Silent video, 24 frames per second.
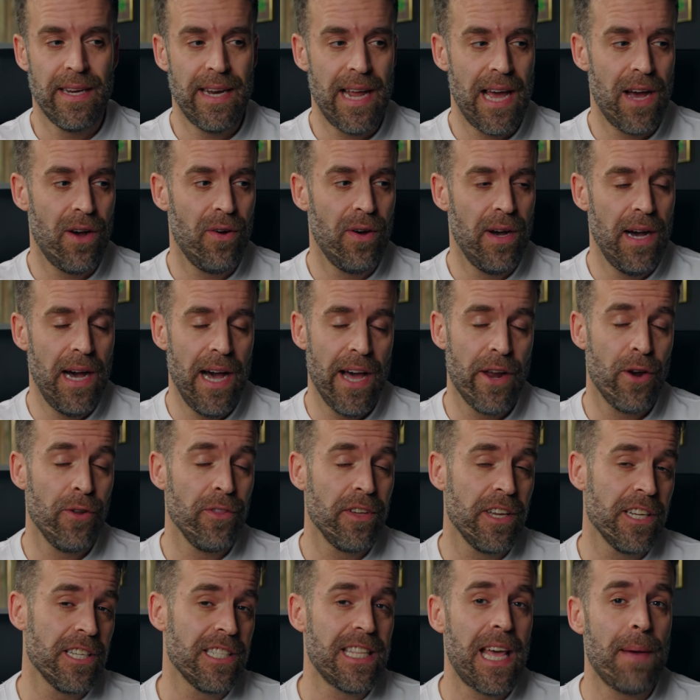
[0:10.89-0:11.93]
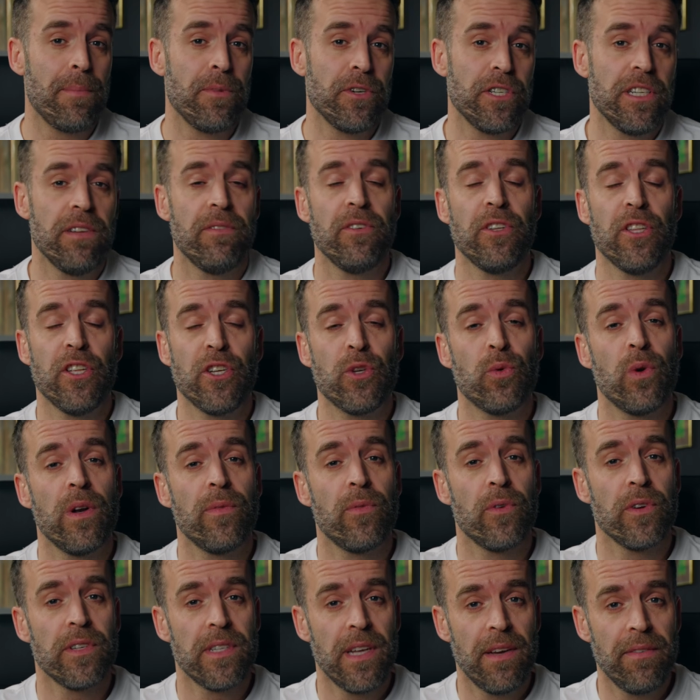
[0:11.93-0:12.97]
Now, I don't think it's that much different than the
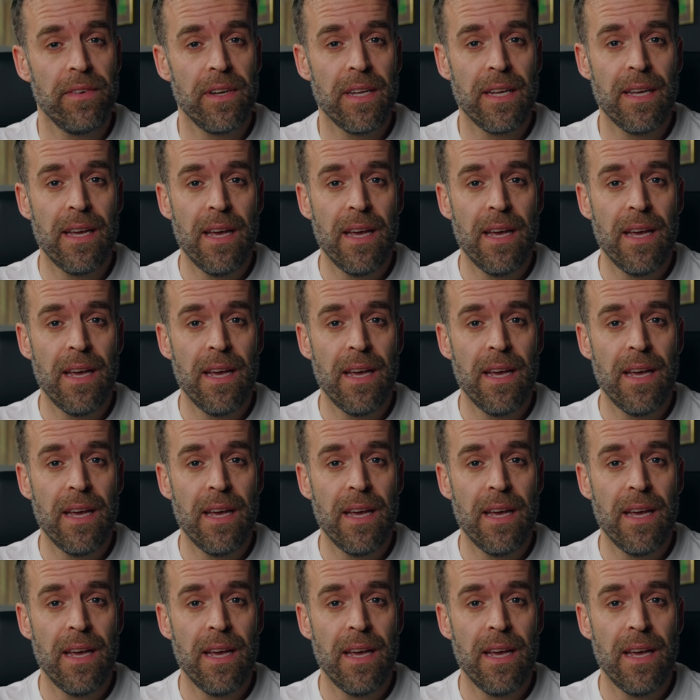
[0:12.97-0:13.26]
24-70.